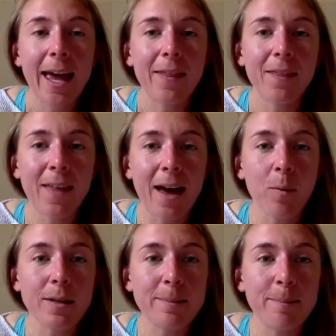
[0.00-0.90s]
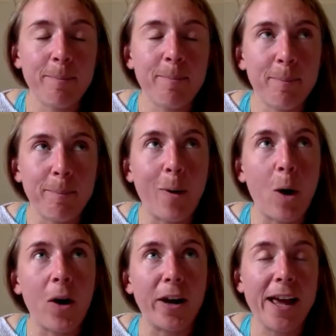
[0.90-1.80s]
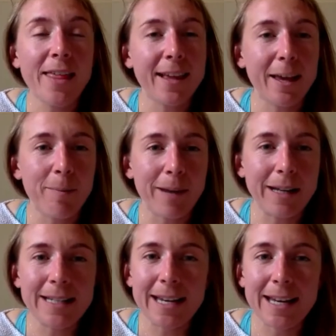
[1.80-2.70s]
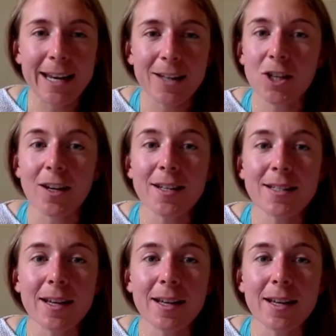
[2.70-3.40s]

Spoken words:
And that was born, I think, in my teenage years.